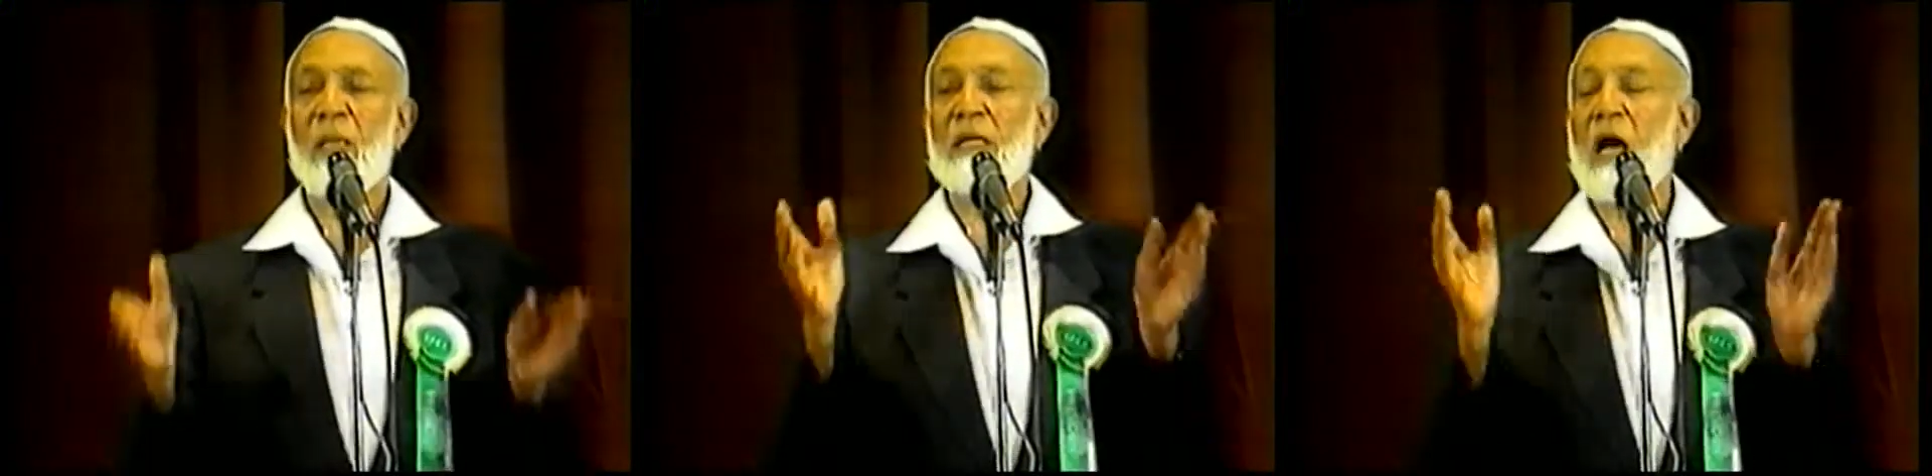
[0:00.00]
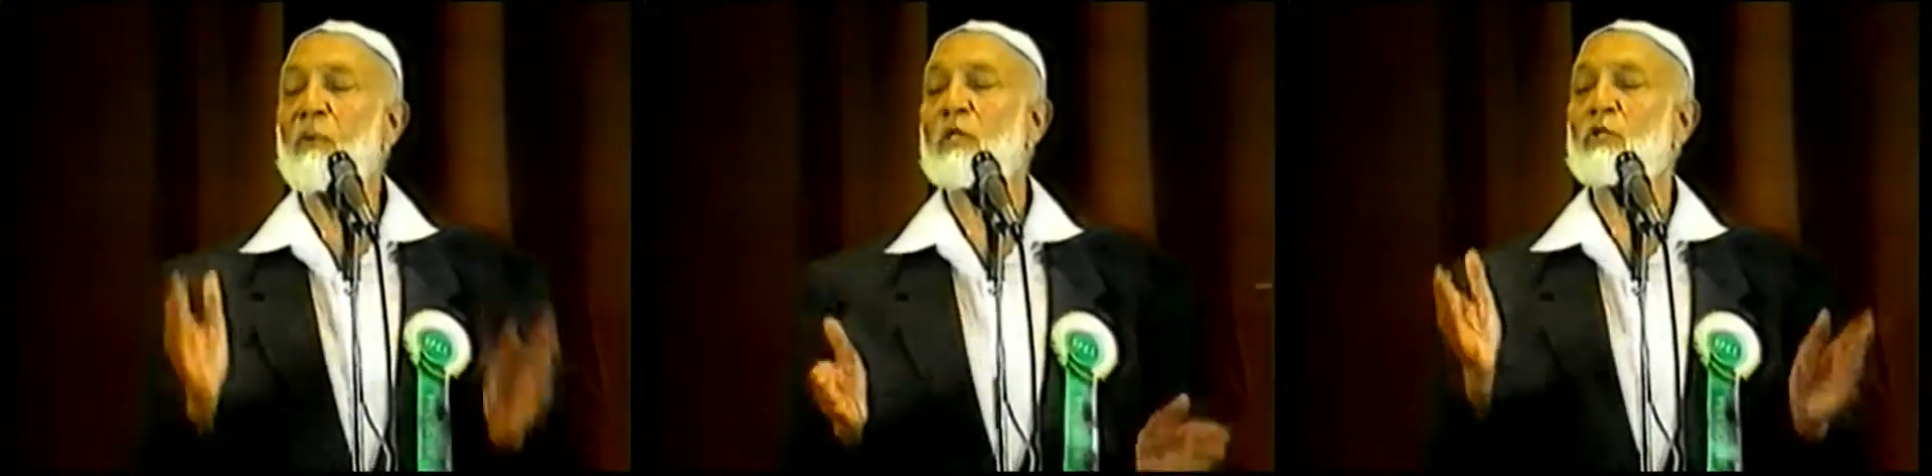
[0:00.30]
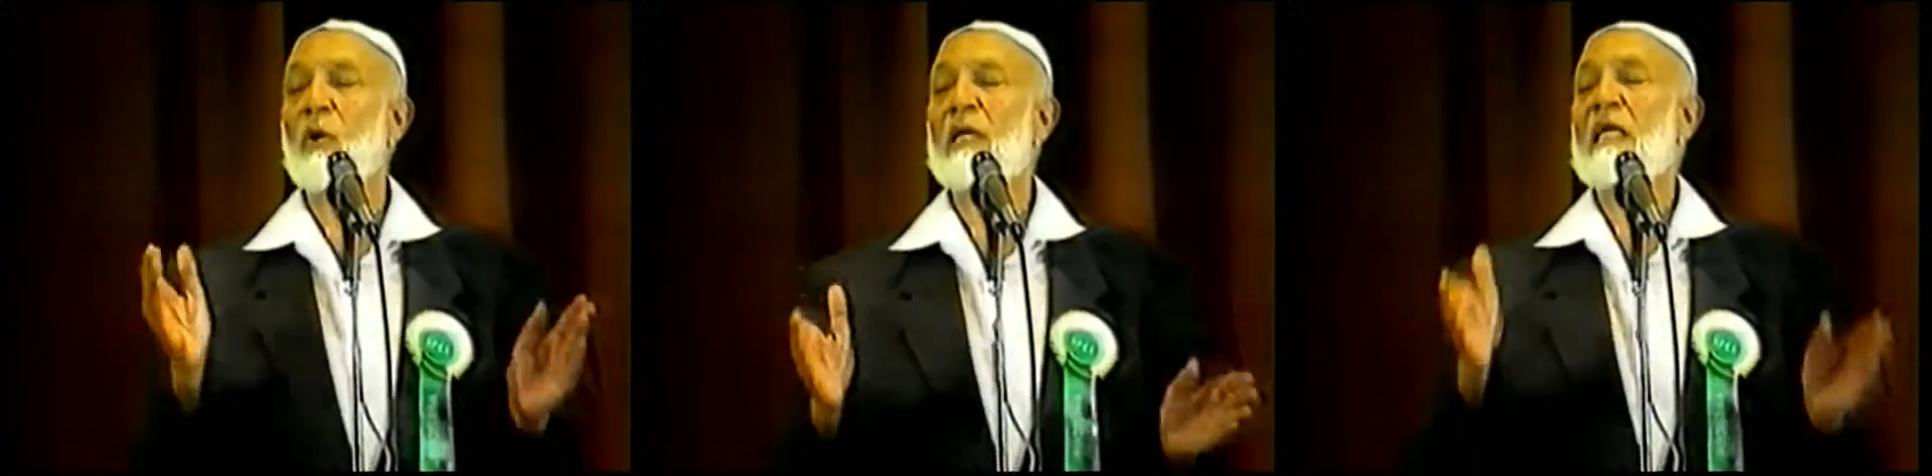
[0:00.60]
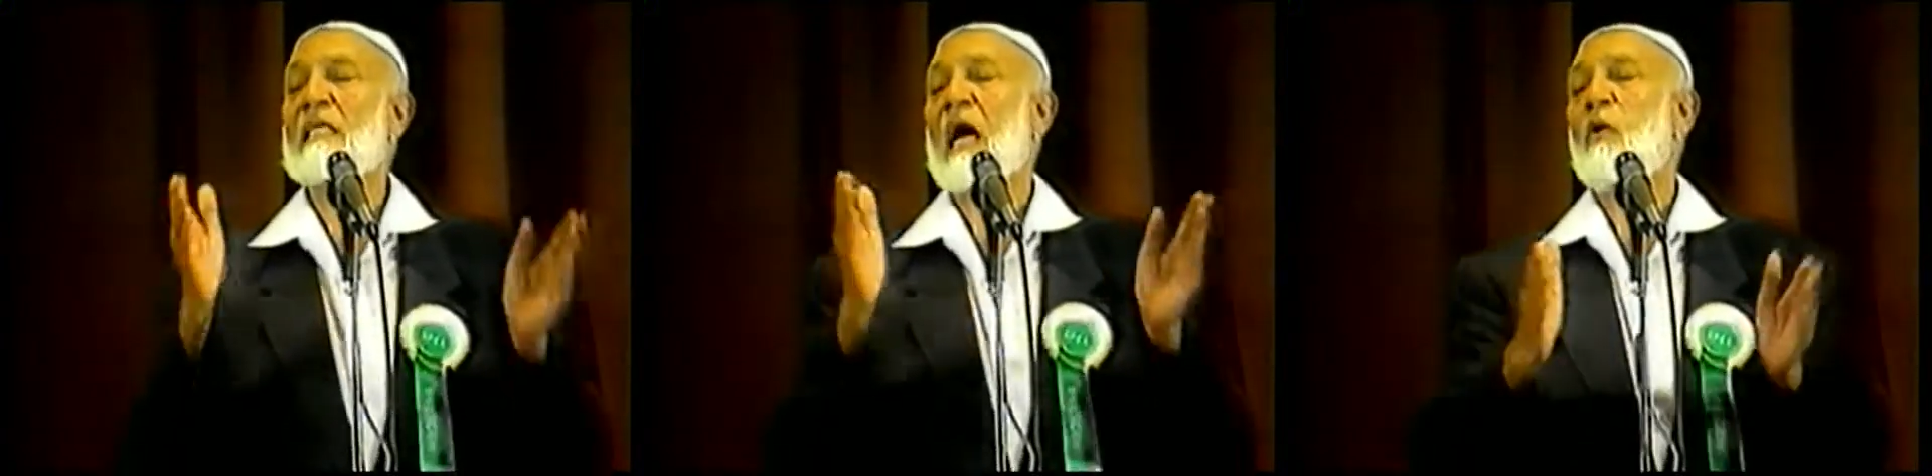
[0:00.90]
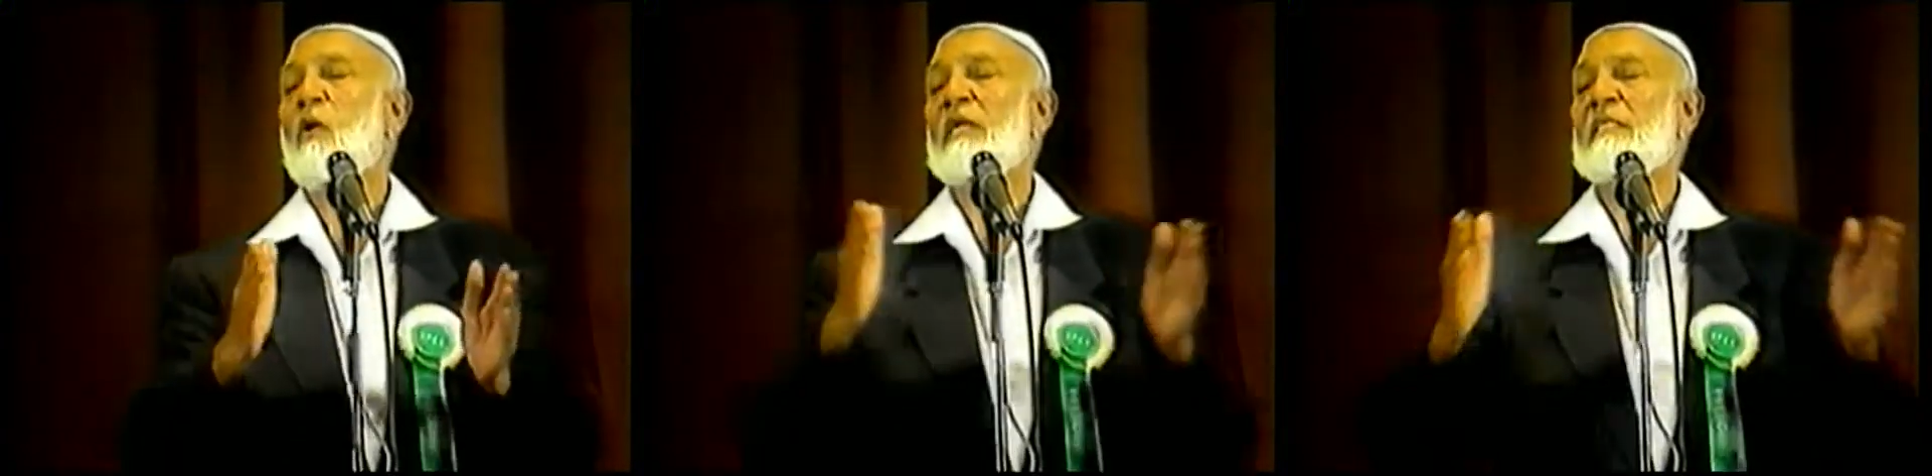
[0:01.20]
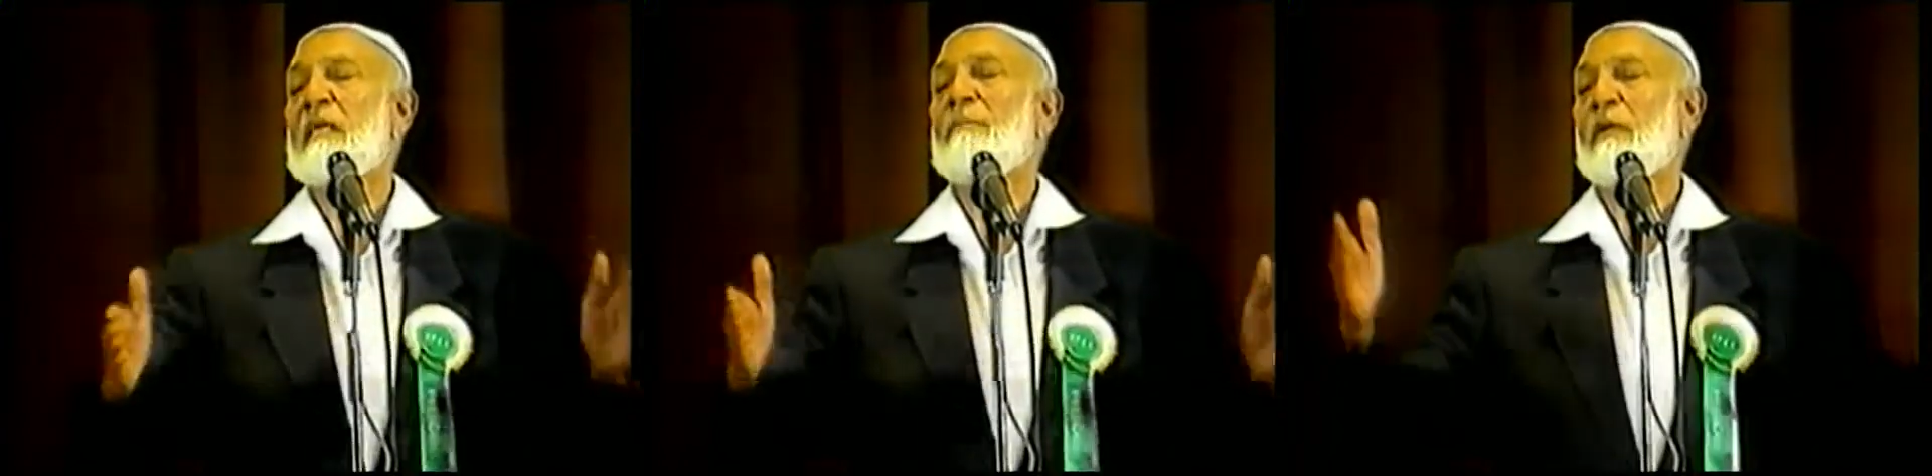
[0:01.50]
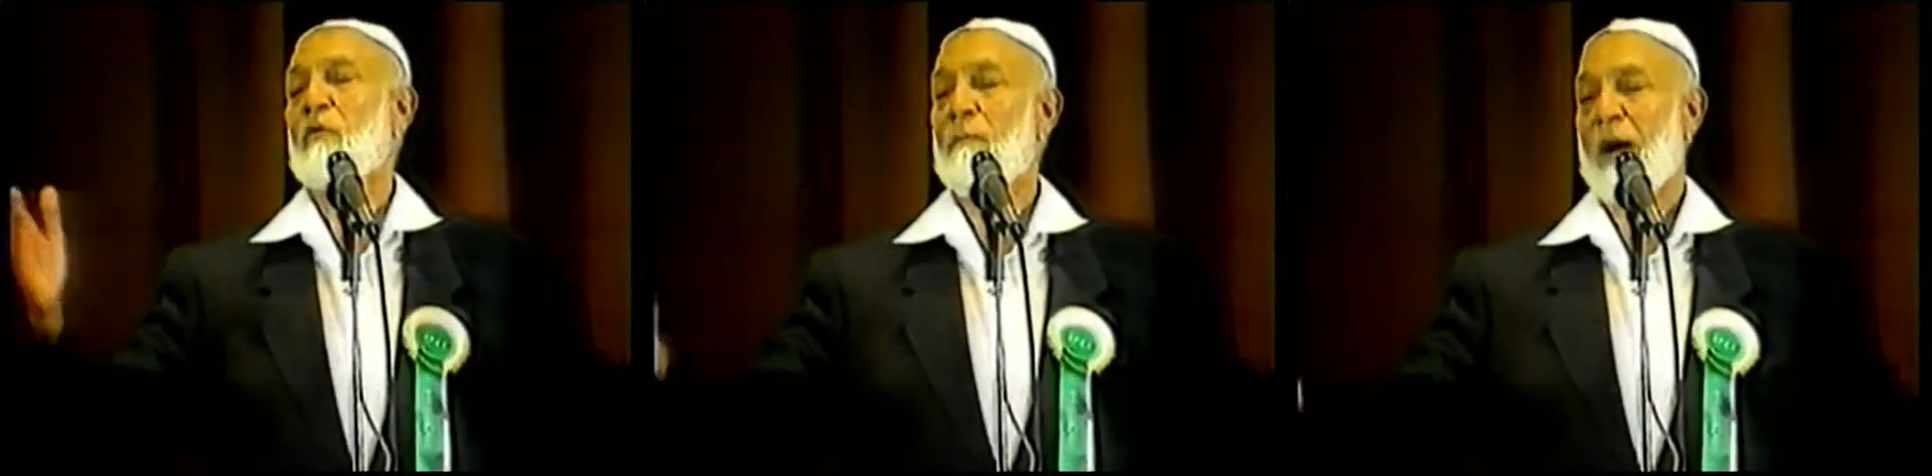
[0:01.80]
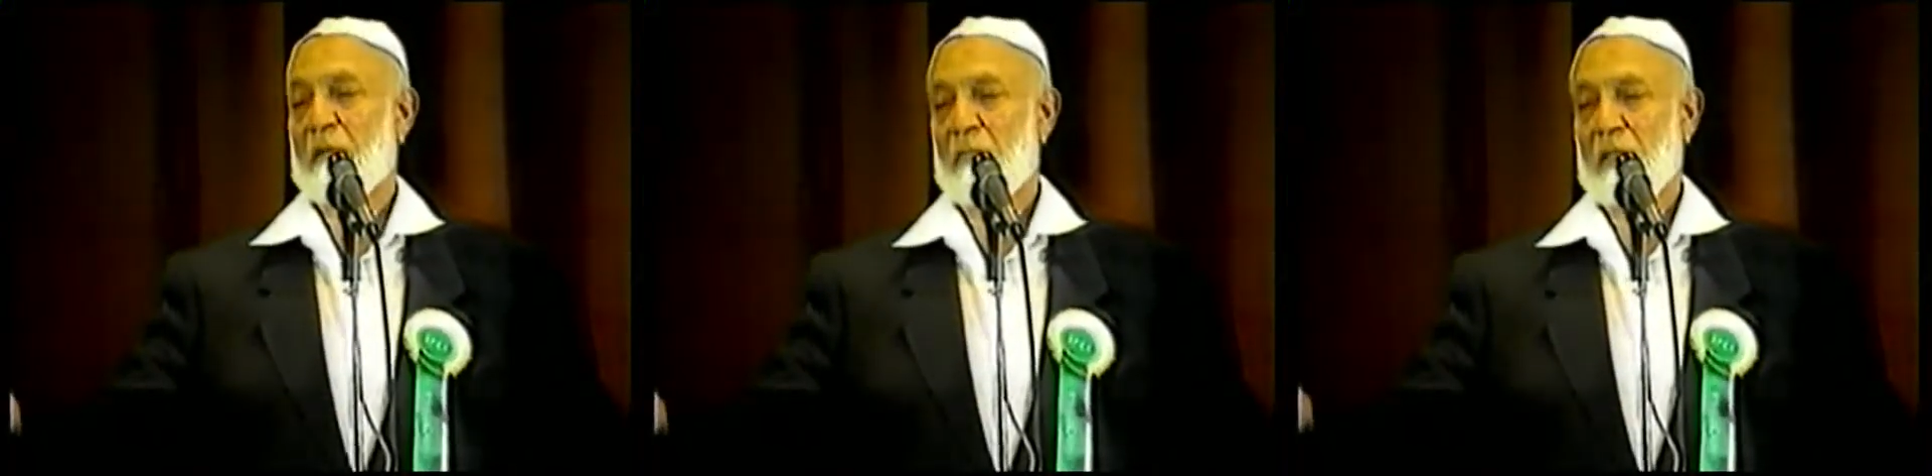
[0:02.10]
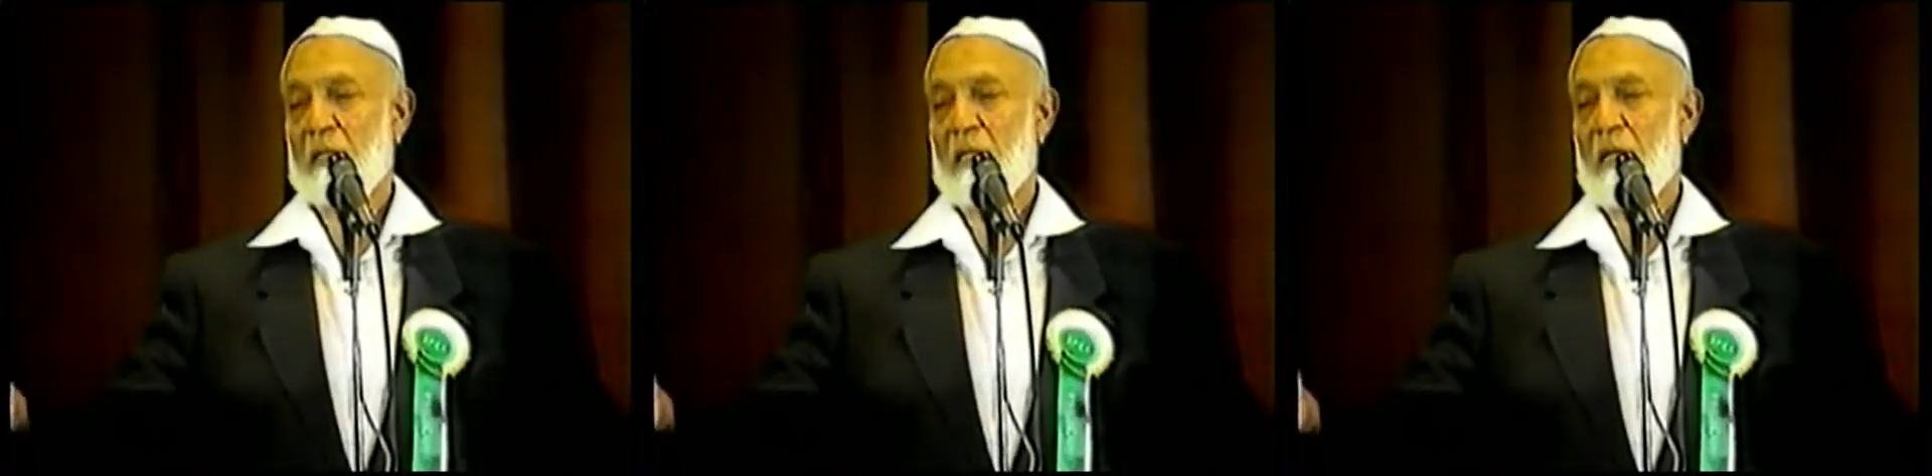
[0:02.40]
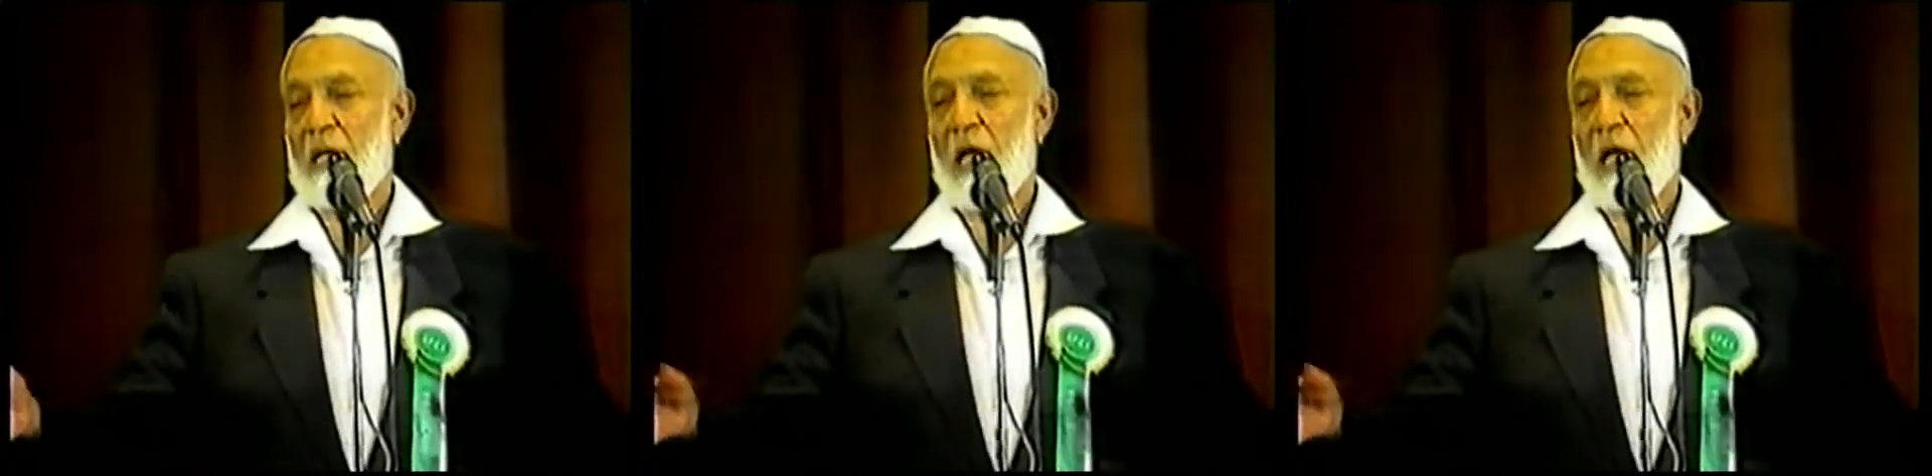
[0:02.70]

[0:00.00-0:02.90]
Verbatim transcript: that our stories are all in separate compartments.